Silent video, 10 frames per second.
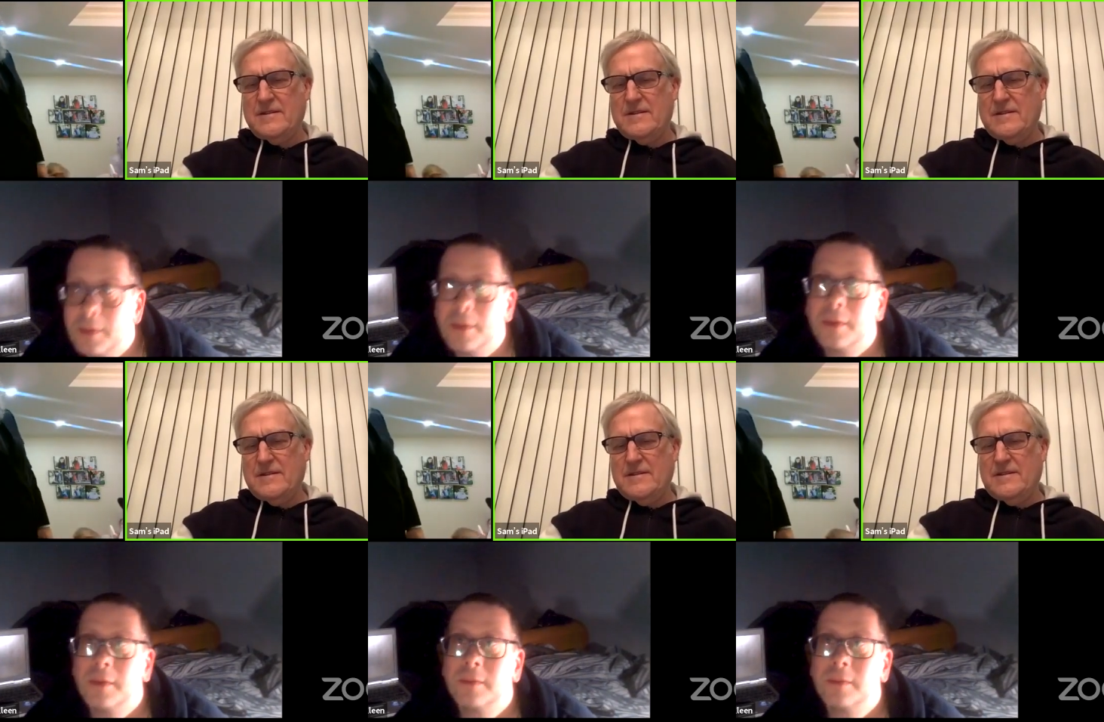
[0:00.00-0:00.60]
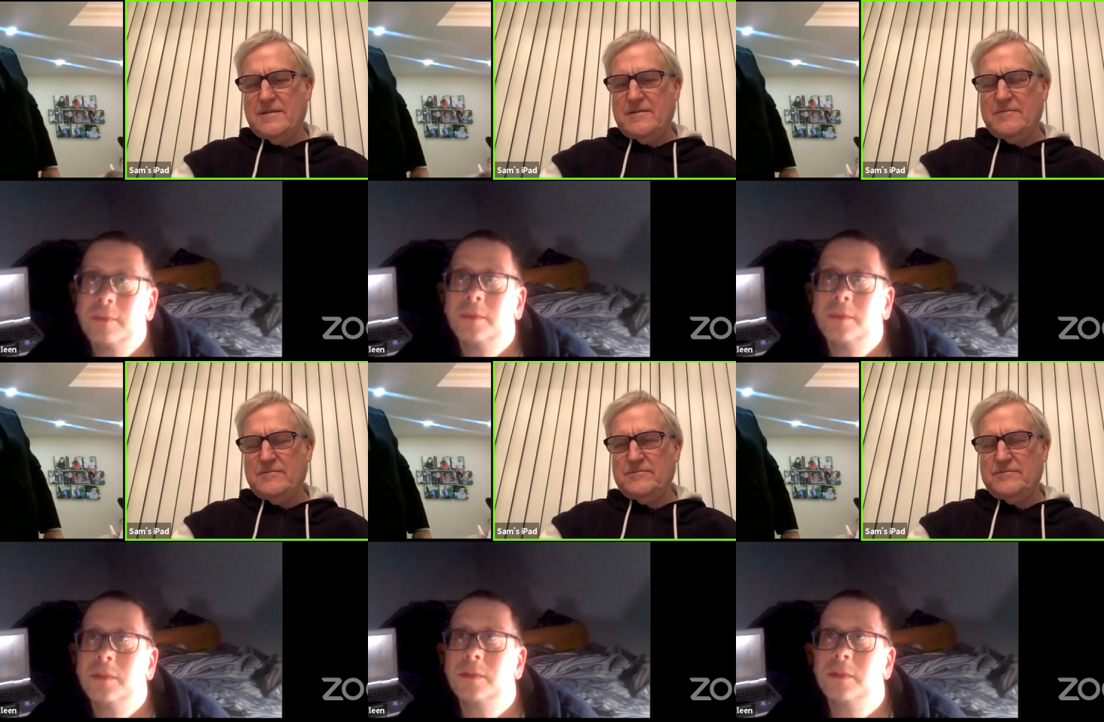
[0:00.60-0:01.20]

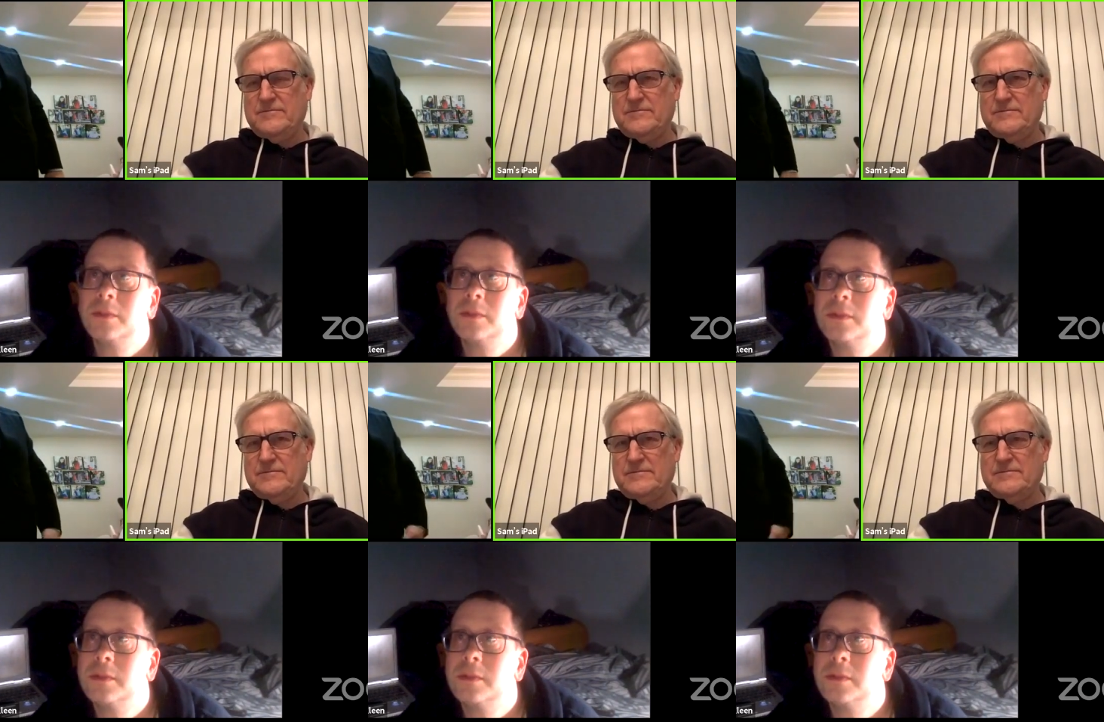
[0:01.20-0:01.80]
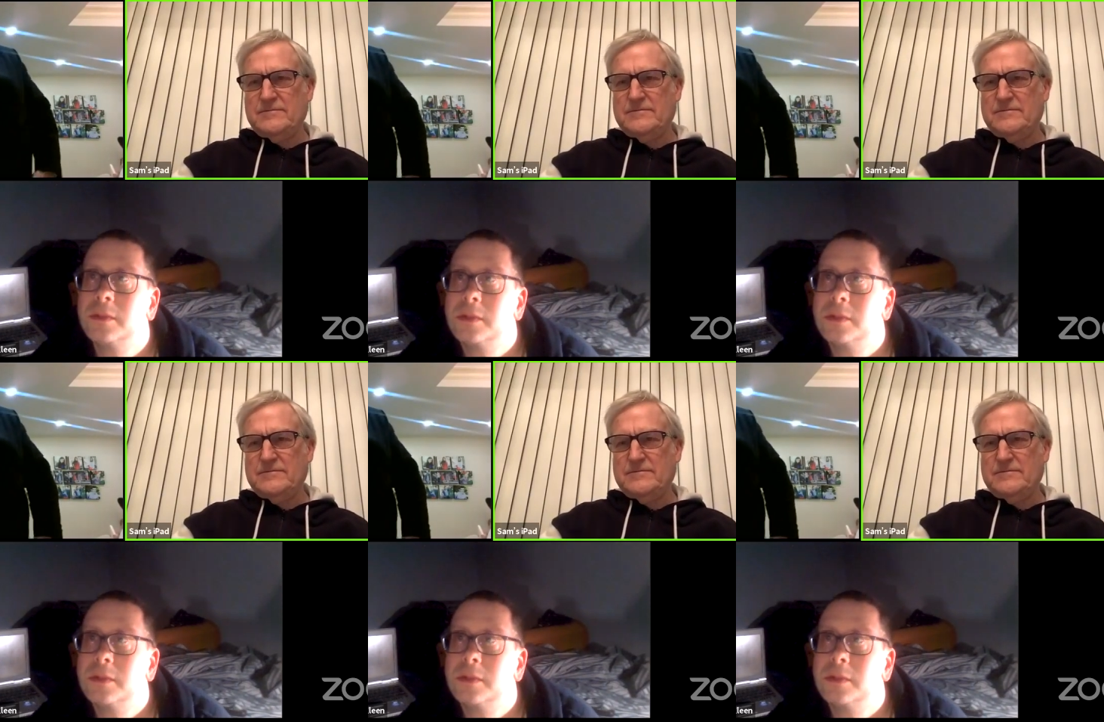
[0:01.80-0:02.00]
[no speech]